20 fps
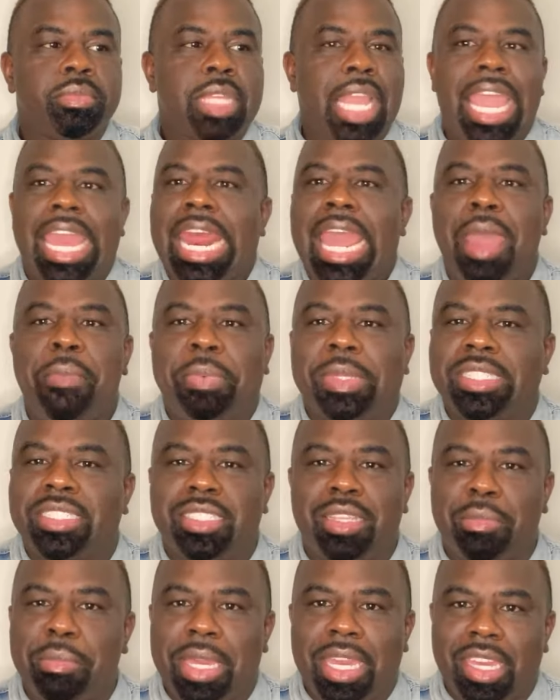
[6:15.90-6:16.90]
It happens
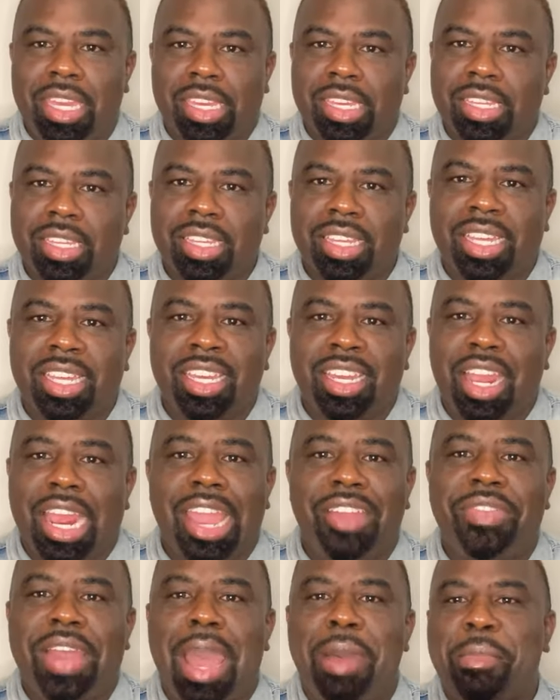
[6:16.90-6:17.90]
to me.
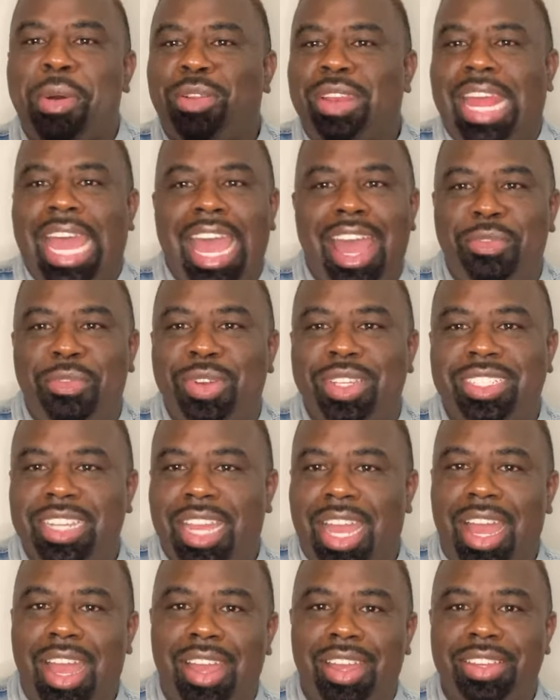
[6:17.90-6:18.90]
Girl, if I'm on live with
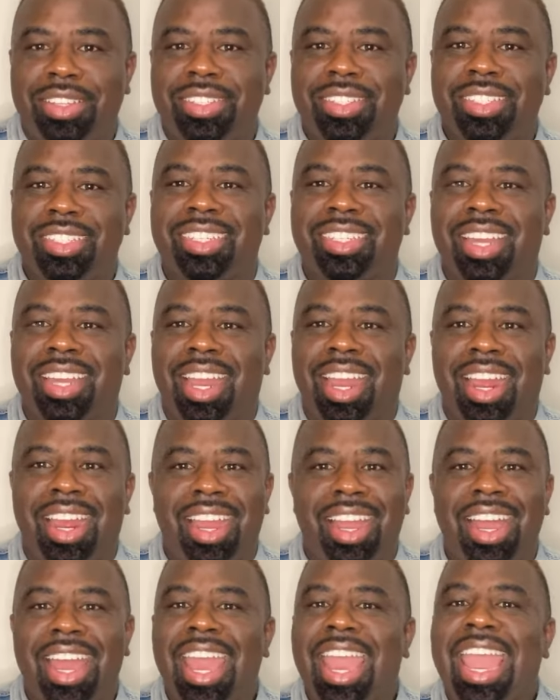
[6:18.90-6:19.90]
y'all,
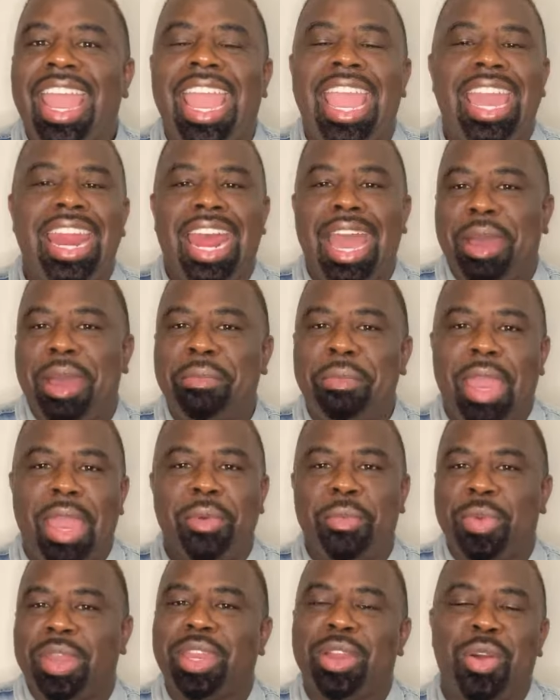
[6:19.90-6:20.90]
girl,
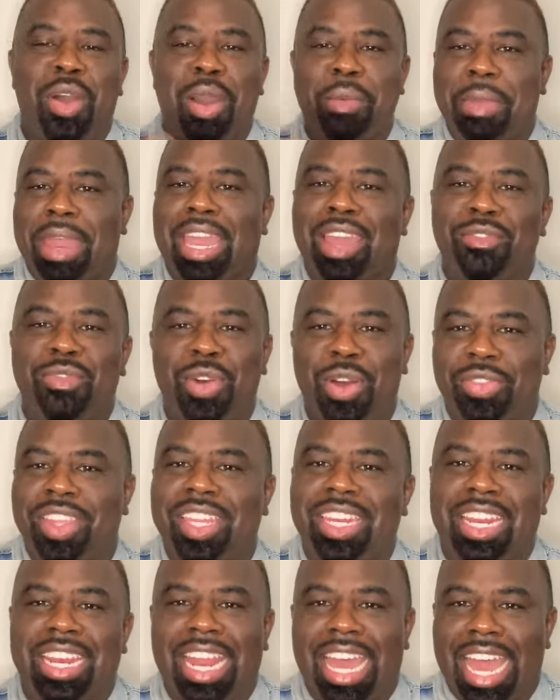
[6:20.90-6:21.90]
and we going back and forth
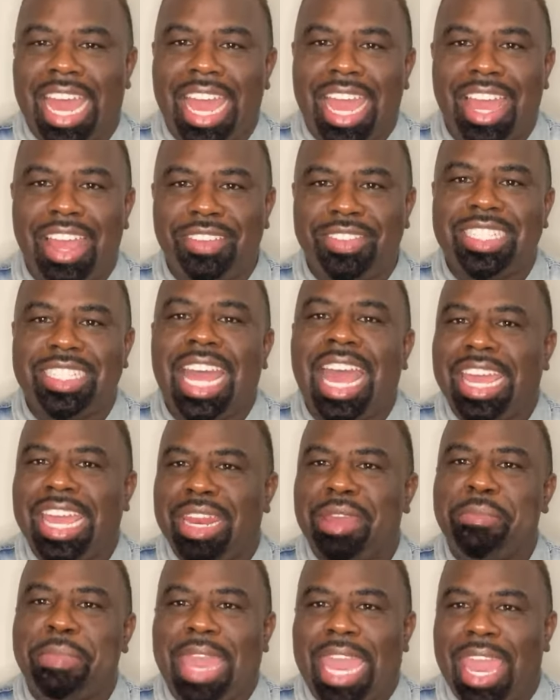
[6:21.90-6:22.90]
in the lives, not in
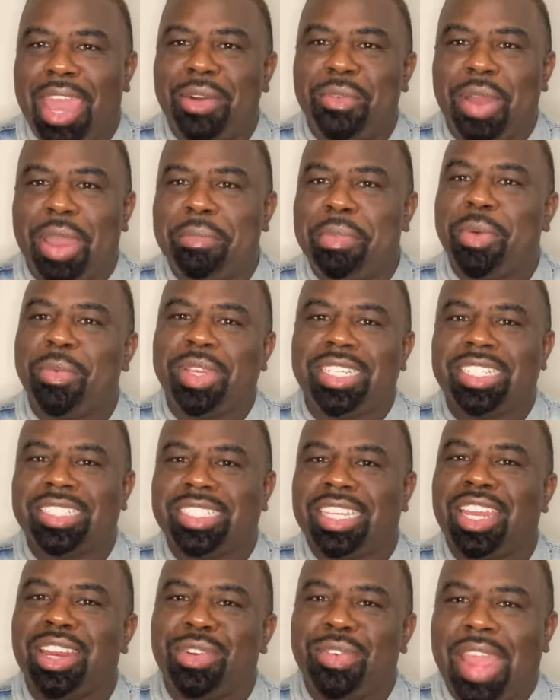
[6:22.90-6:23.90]
a bad way, but we
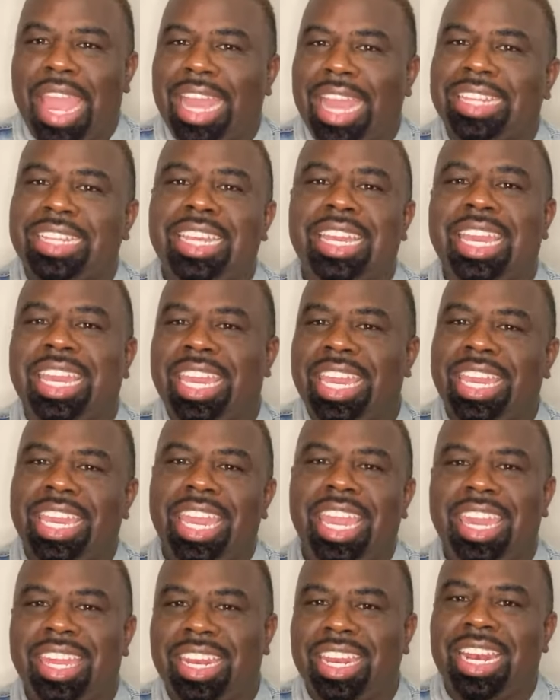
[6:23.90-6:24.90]
just interacting and
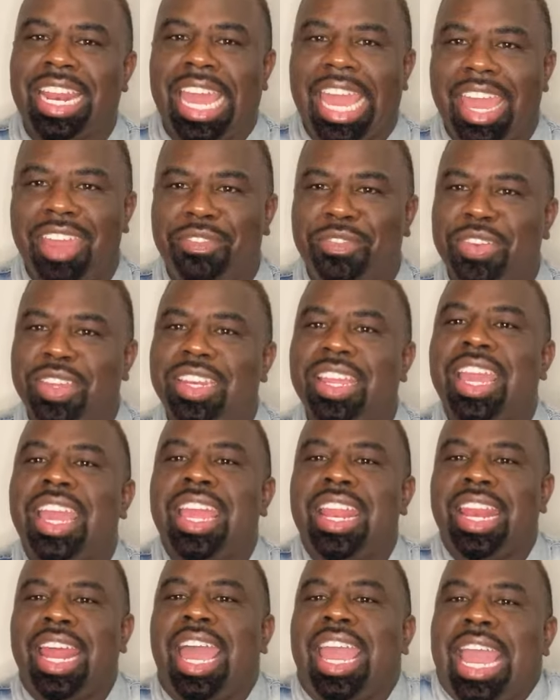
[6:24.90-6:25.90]
kikiing and laughing,
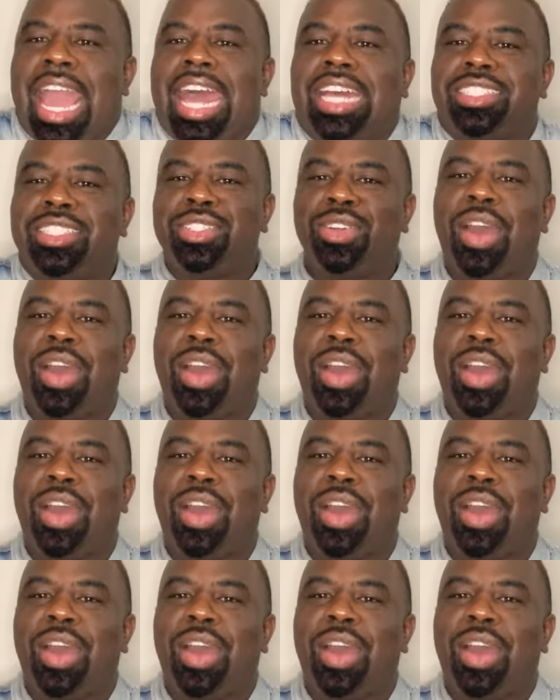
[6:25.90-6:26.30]
like I